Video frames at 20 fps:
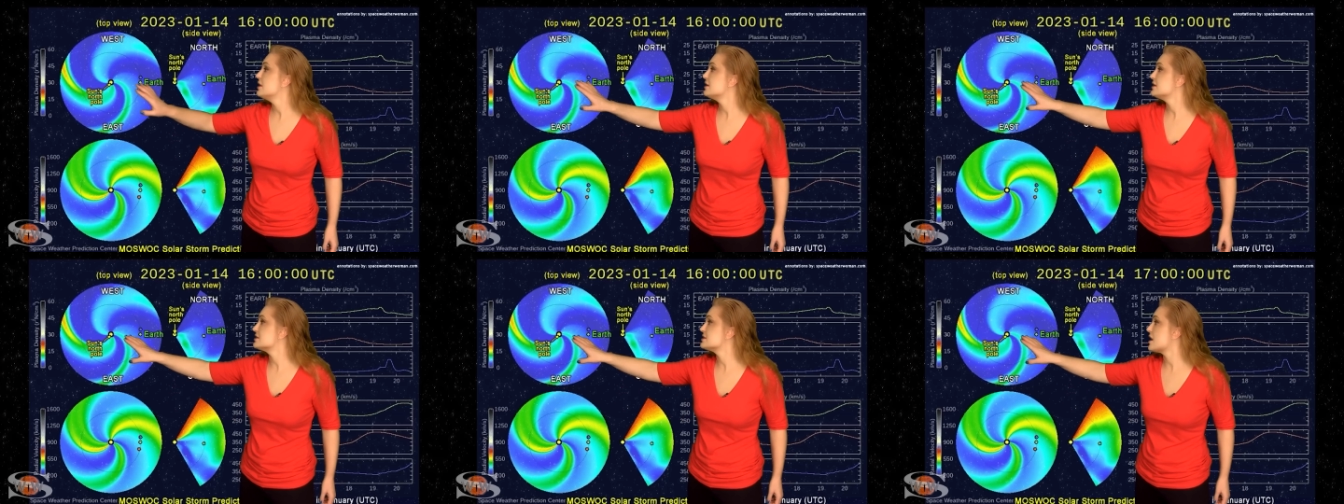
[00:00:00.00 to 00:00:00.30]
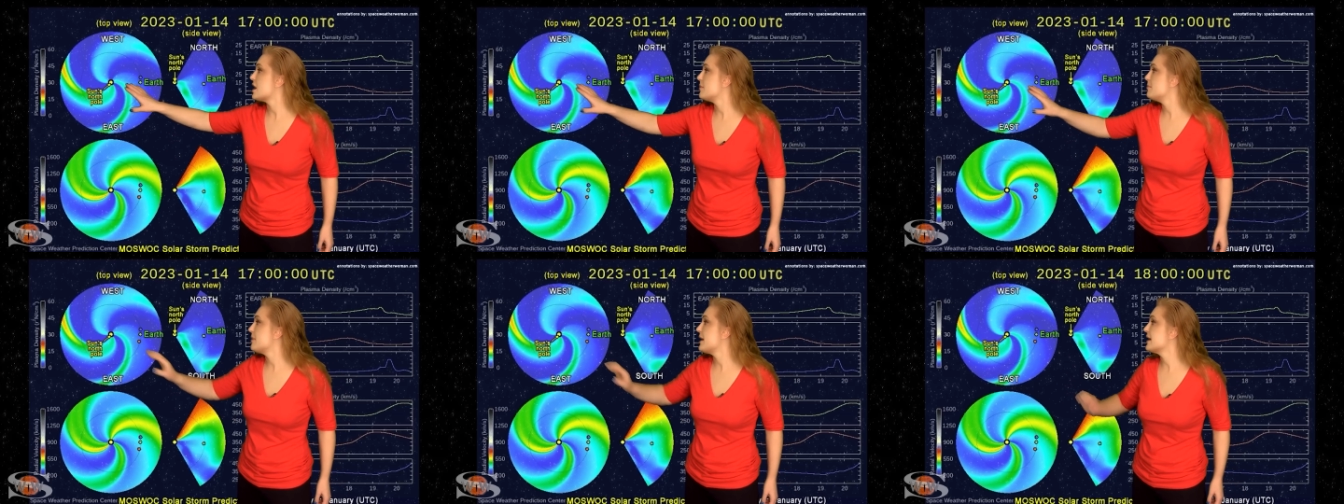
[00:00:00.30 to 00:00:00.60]
The
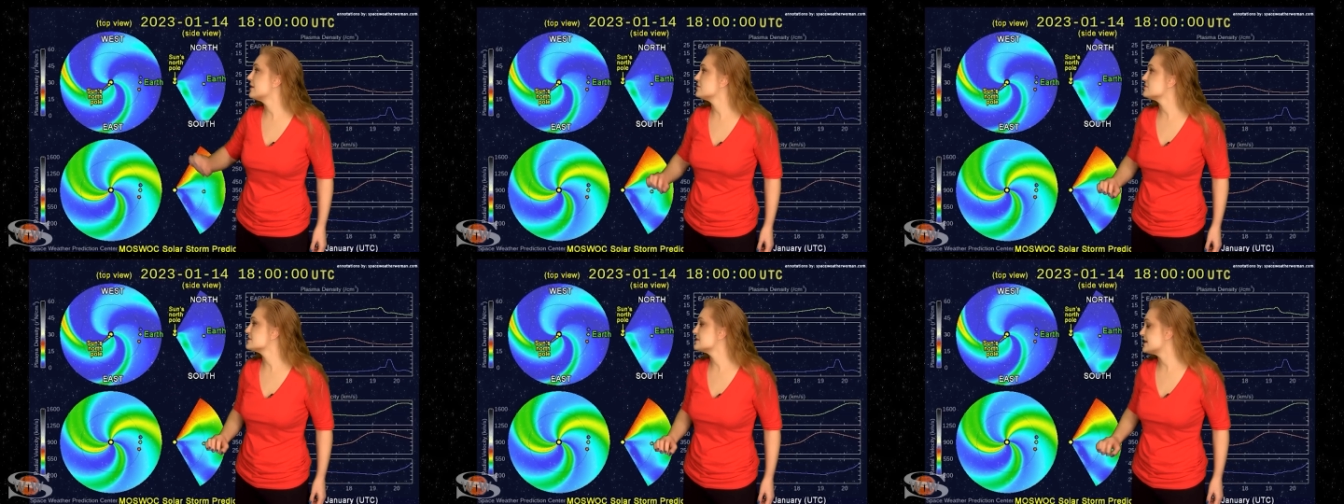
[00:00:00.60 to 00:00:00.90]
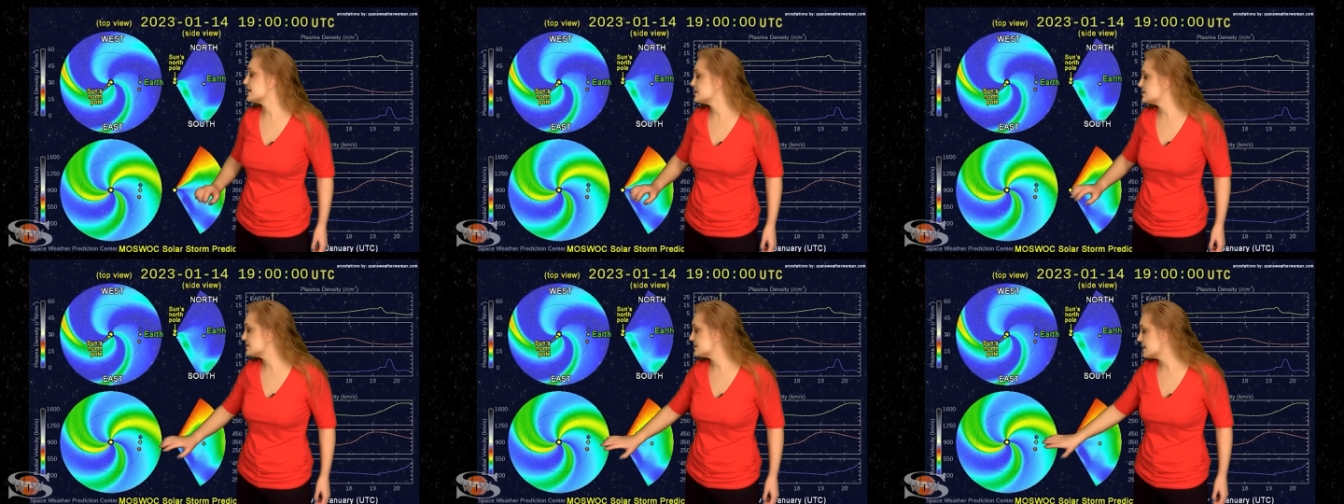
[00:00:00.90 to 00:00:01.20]
top panel's
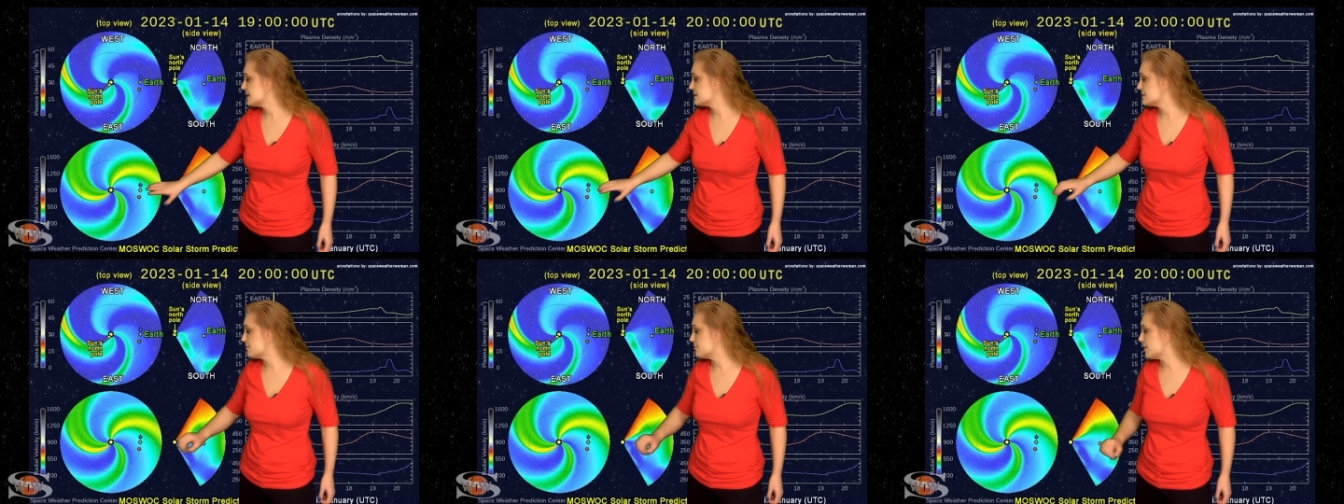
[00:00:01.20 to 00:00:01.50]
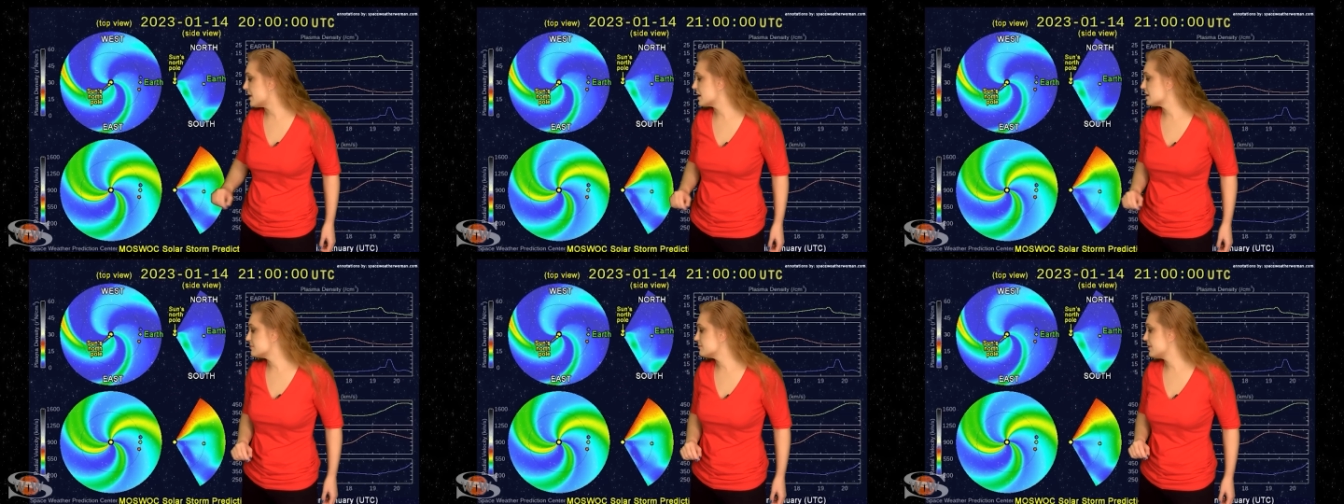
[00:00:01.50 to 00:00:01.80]
density, the
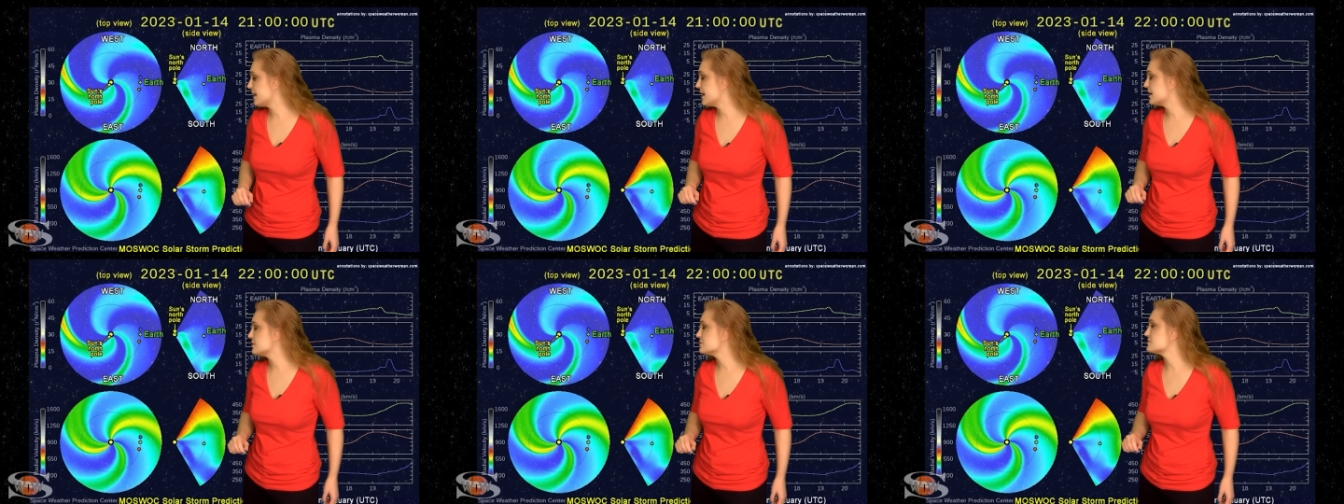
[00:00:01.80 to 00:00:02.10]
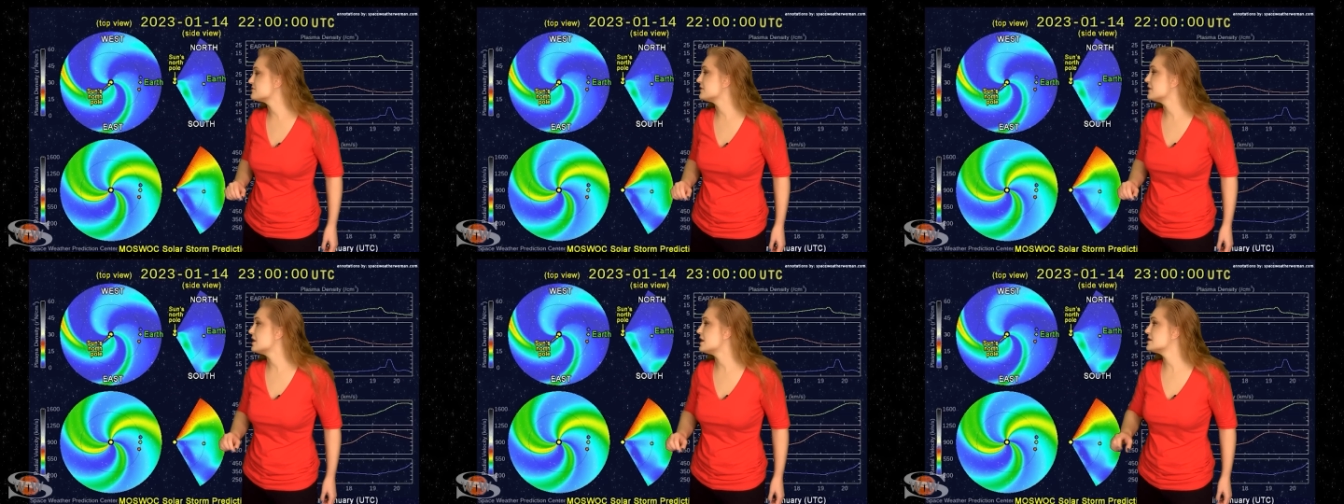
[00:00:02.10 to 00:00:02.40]
bottom
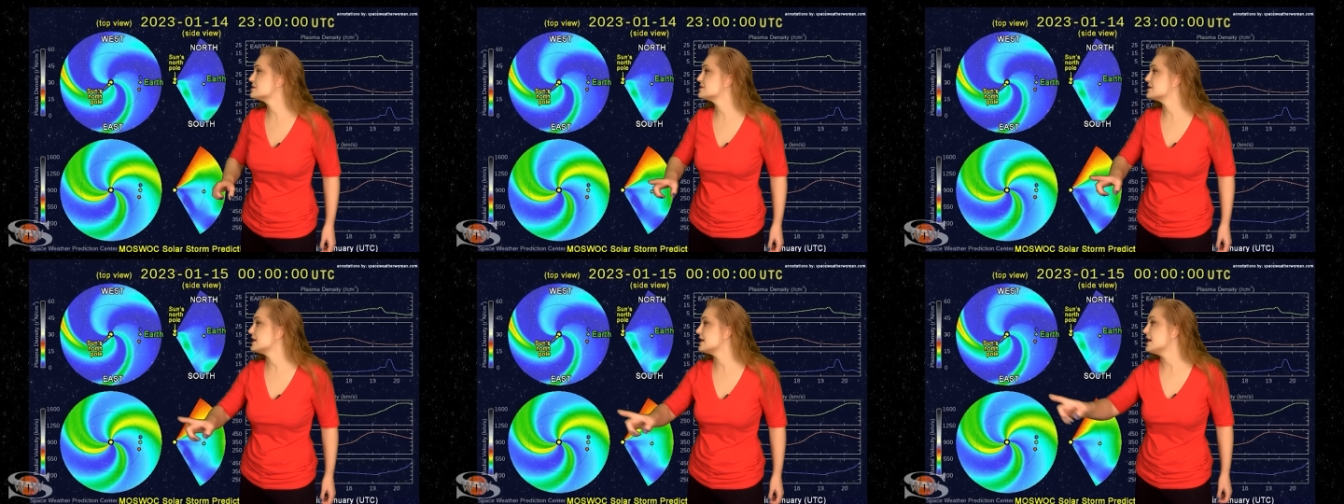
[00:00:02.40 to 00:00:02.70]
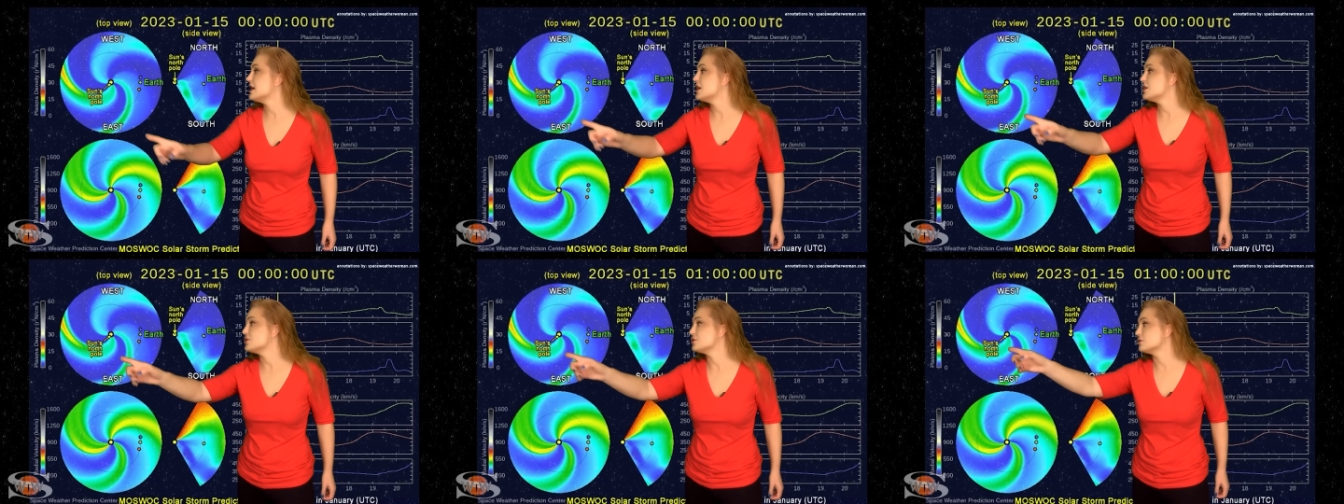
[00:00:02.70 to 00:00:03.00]
panel's velocity.